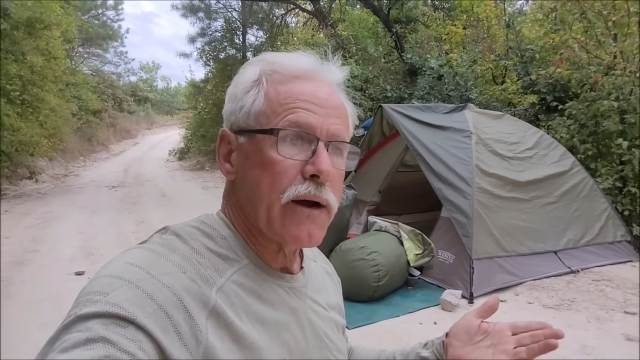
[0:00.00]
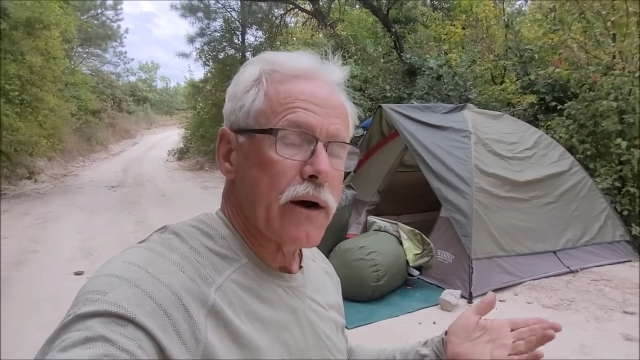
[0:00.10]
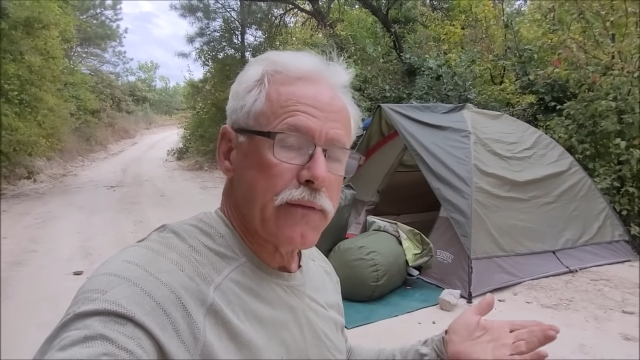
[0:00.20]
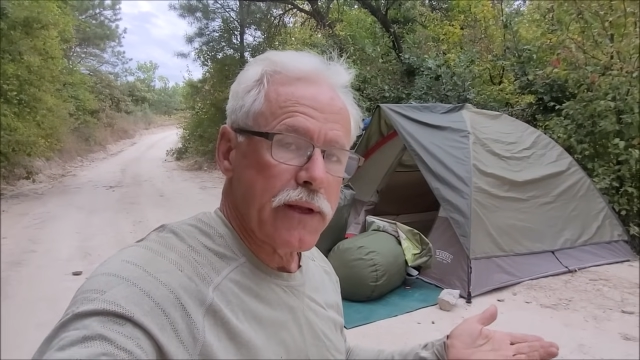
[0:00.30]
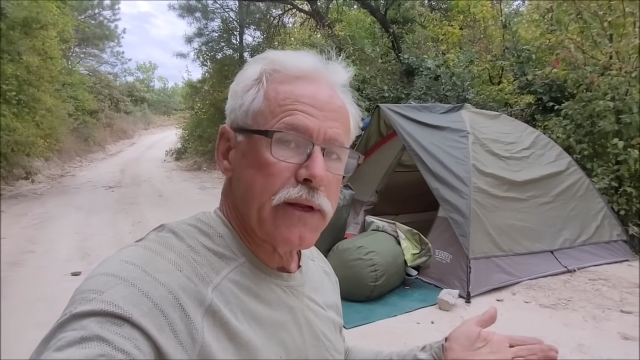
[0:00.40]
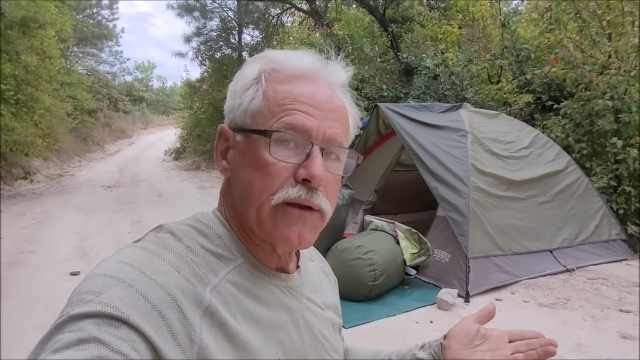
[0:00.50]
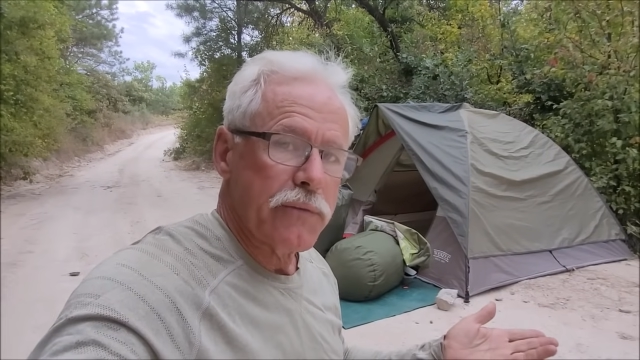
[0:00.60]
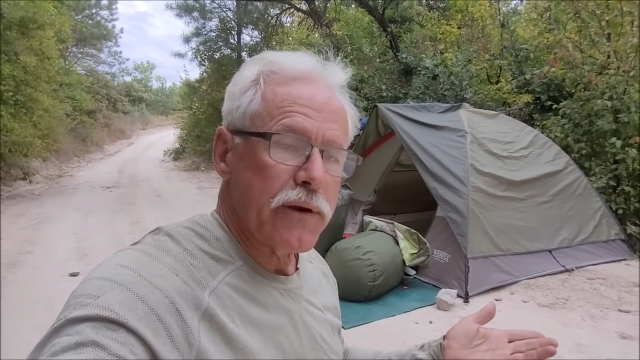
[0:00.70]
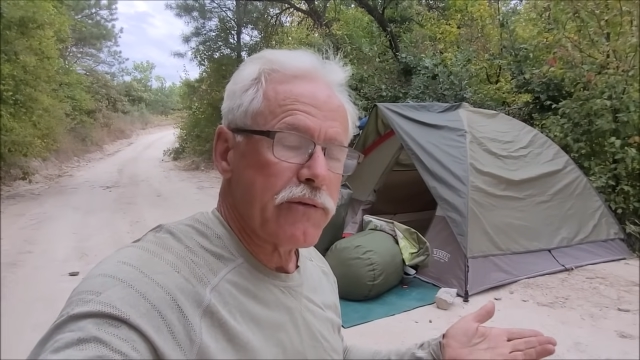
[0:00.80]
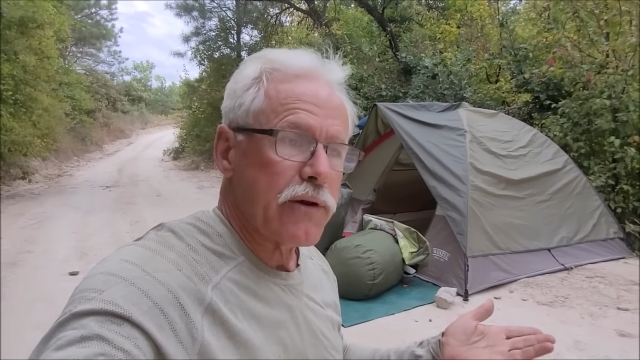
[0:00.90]
on the Indian
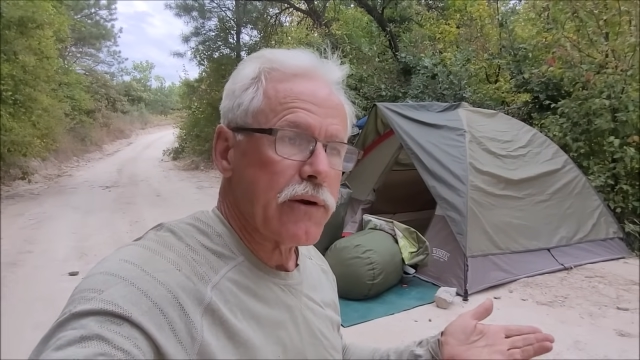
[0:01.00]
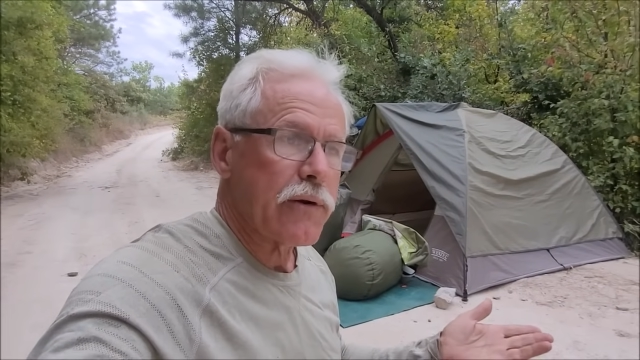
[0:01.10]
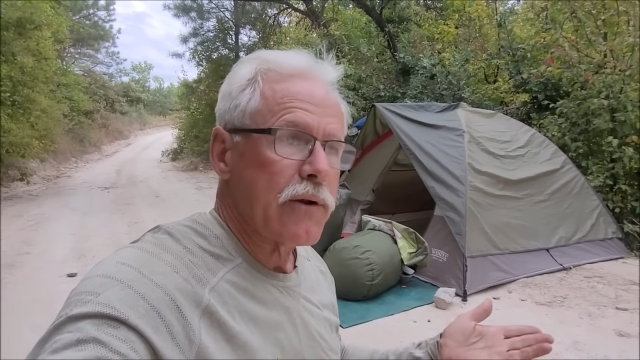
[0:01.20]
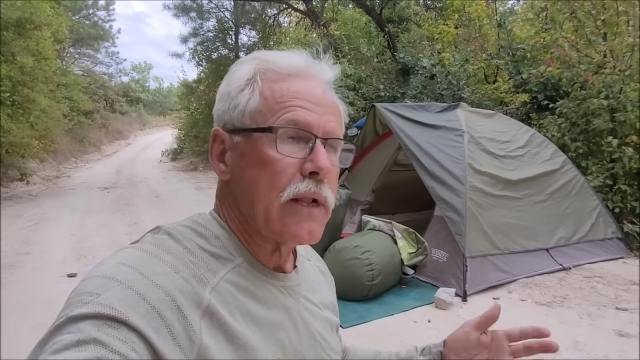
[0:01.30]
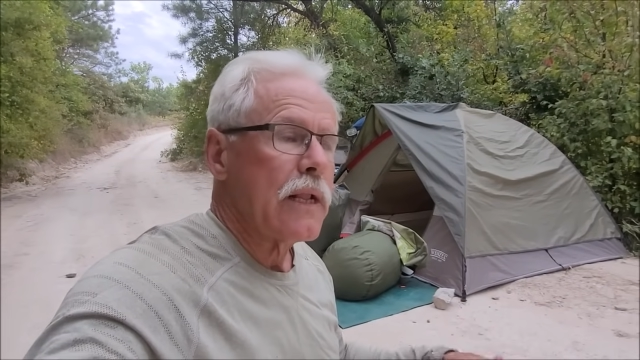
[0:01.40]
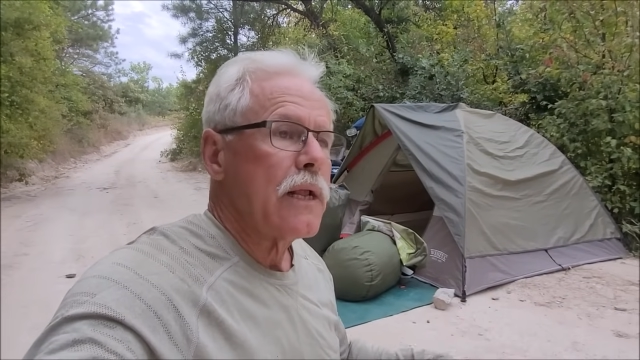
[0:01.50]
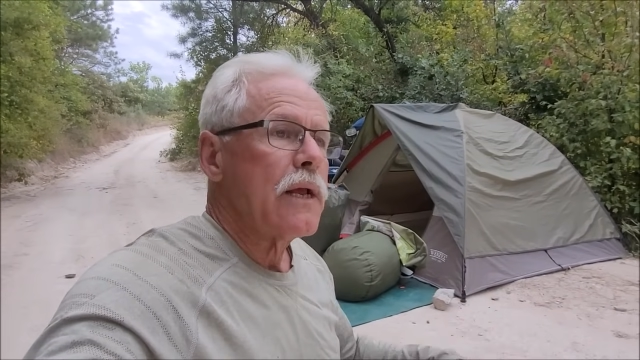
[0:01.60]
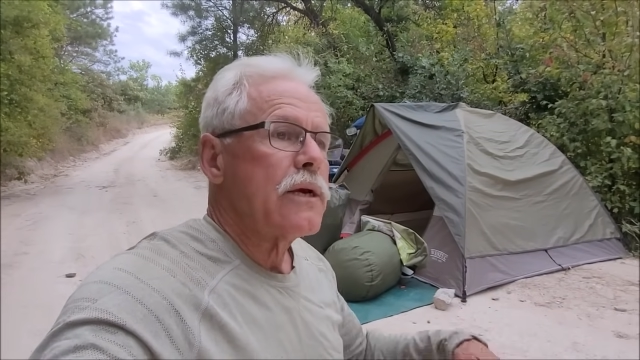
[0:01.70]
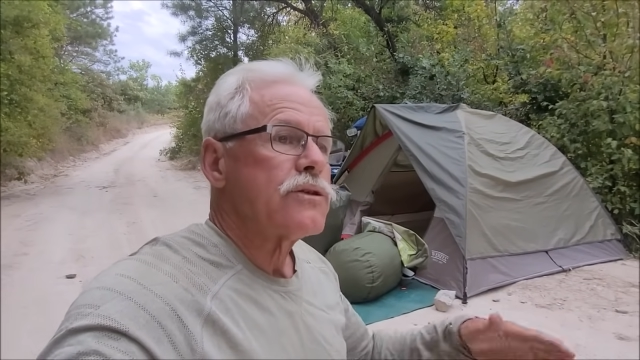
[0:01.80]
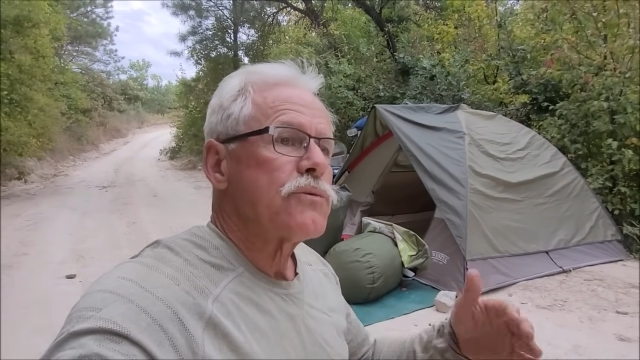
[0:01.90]
Res here.
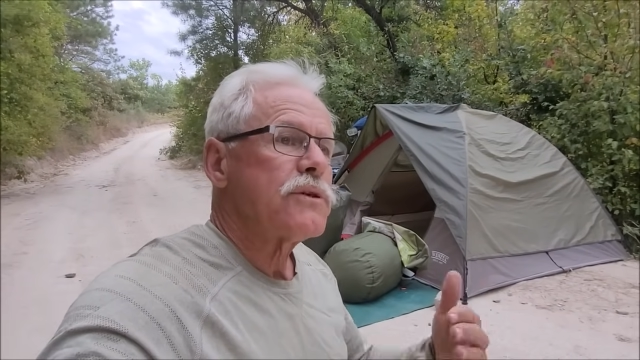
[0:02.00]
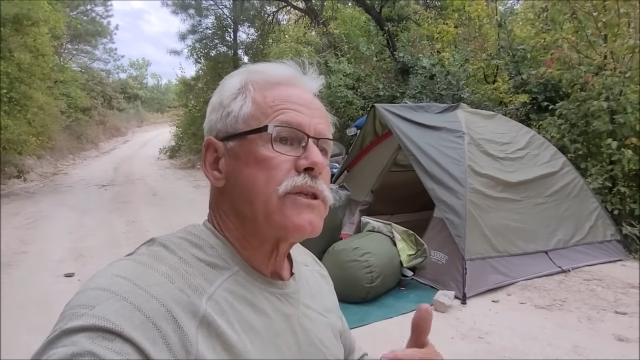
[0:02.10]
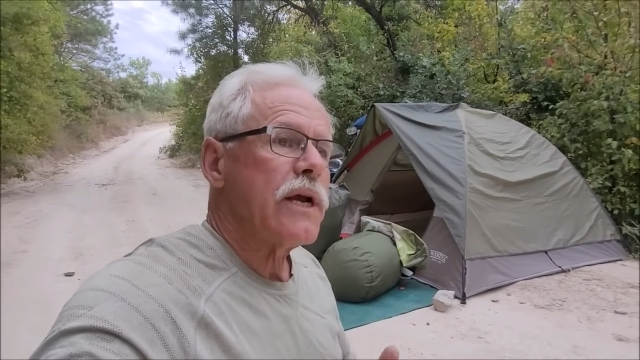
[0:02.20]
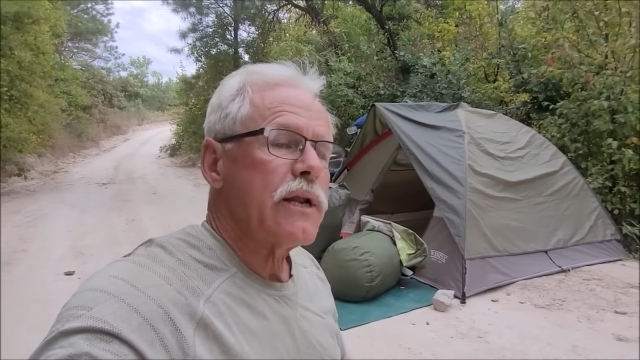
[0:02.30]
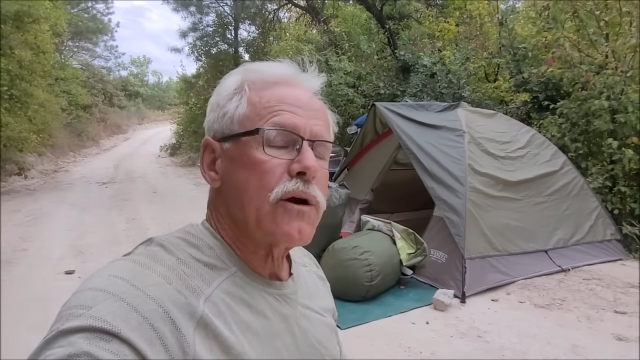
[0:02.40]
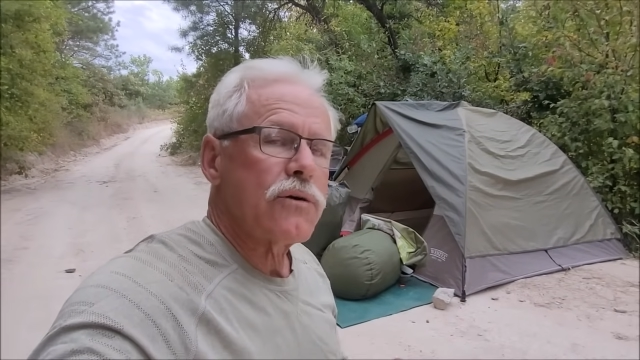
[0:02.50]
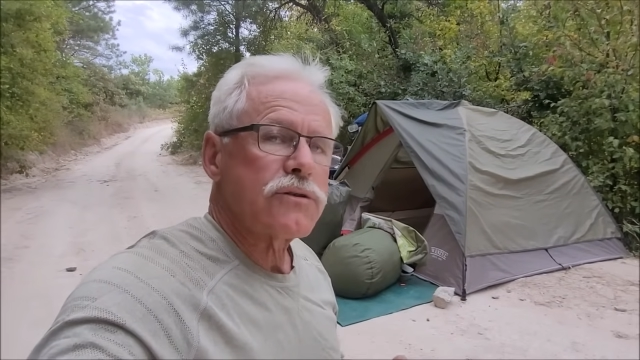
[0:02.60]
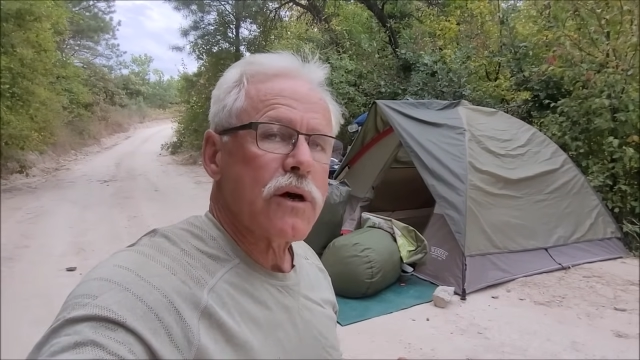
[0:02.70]
So we stayed at Ghost